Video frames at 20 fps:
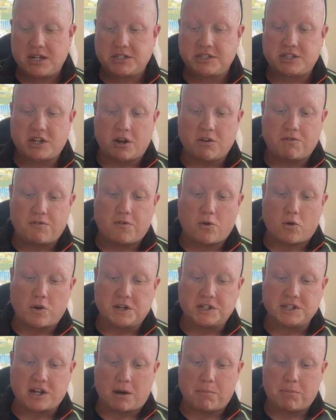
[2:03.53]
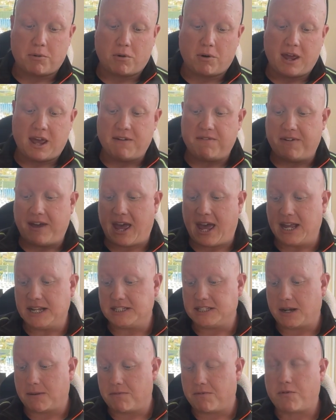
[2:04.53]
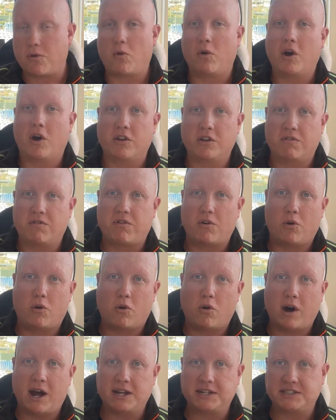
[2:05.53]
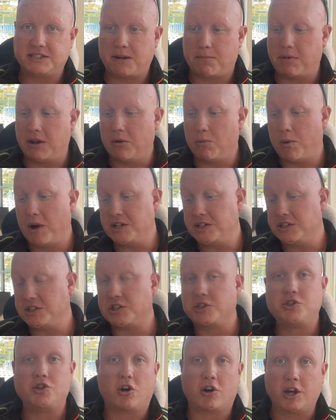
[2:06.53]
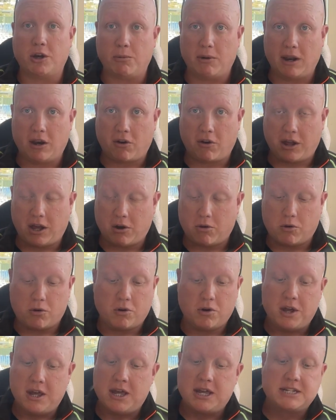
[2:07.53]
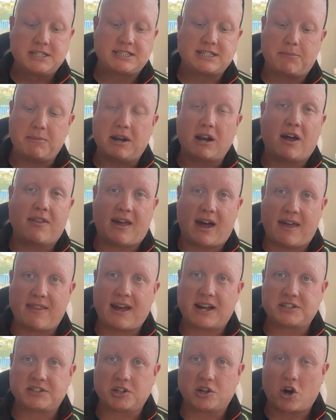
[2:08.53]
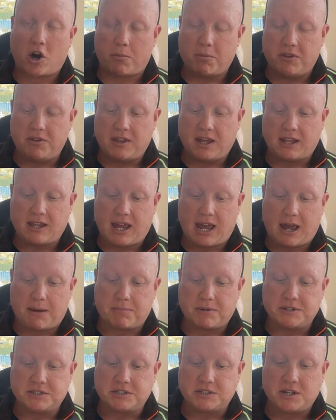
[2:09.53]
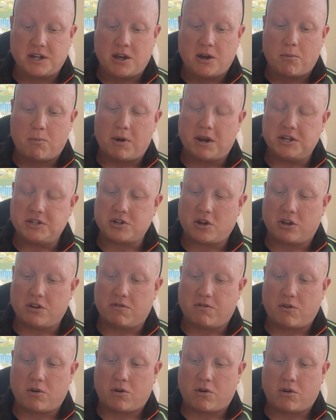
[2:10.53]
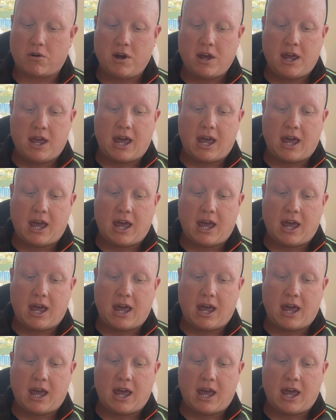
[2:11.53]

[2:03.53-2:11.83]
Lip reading: So for example, if it ends up falling on the floor and somebody wedges a jockey wheel on it or something like that, that's the common thing that happens when it's on the floor.